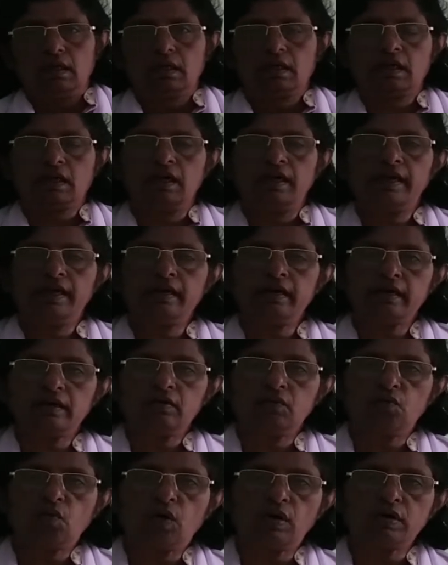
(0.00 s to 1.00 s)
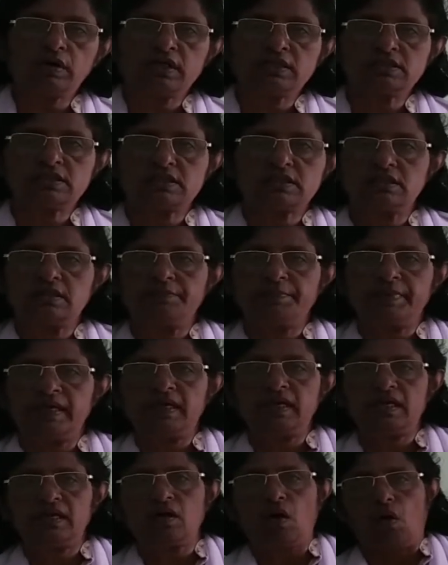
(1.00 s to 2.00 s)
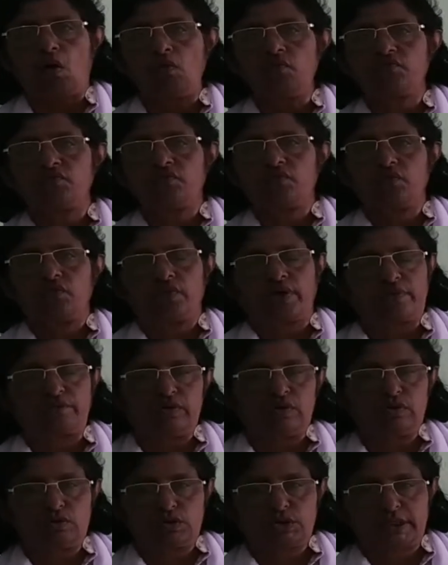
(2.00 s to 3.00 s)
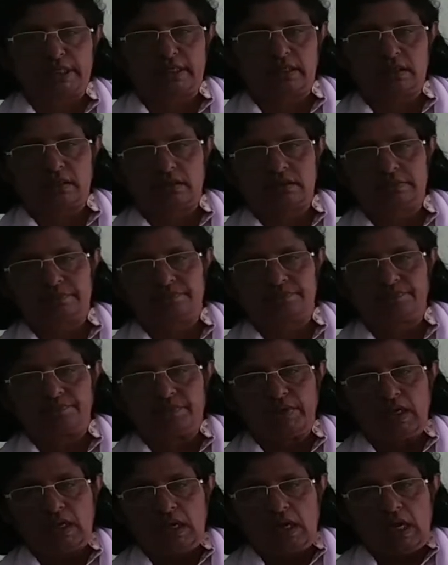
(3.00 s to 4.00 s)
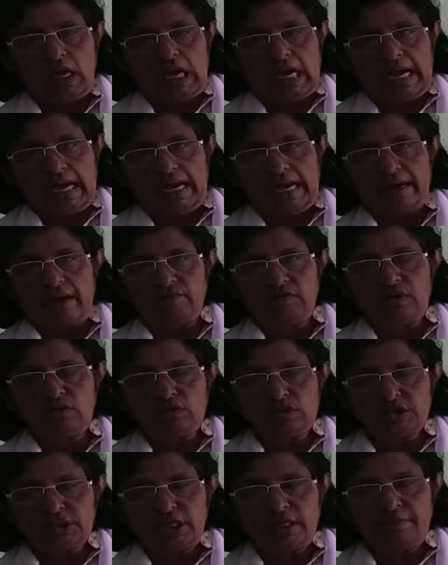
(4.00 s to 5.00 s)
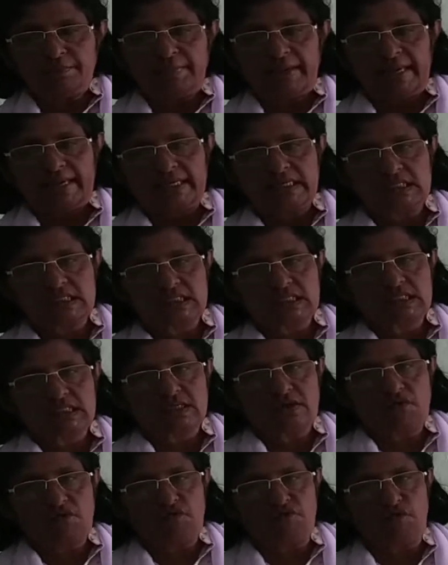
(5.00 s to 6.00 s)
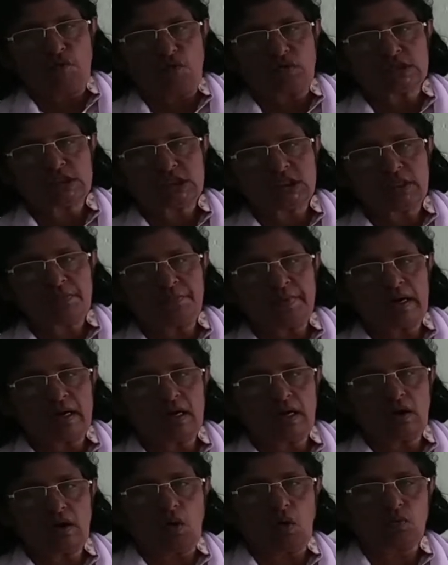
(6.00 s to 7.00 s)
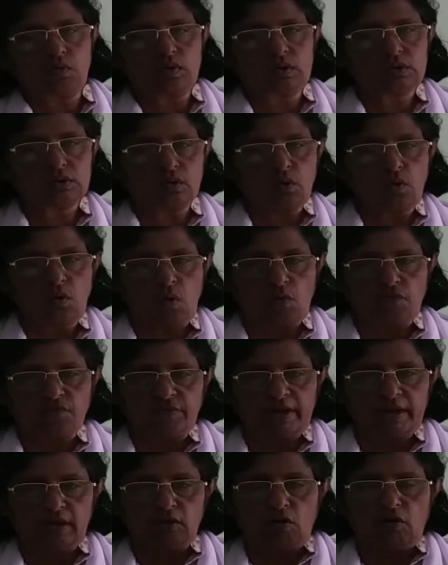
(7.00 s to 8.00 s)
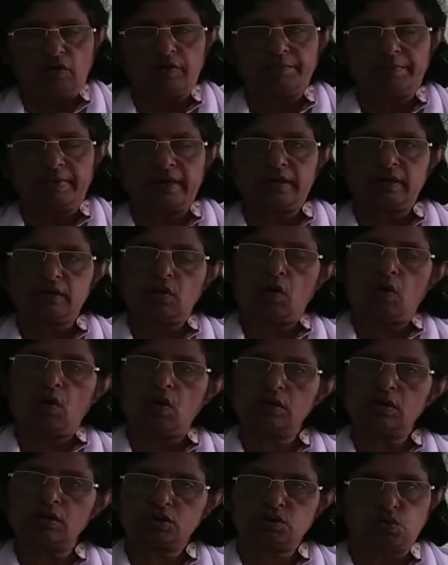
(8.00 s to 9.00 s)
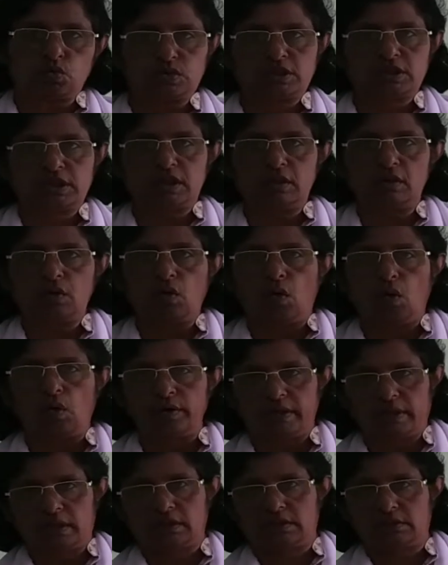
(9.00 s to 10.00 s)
clear what is the meaning of revolution. Revolution means forcible overthrow of a government or social order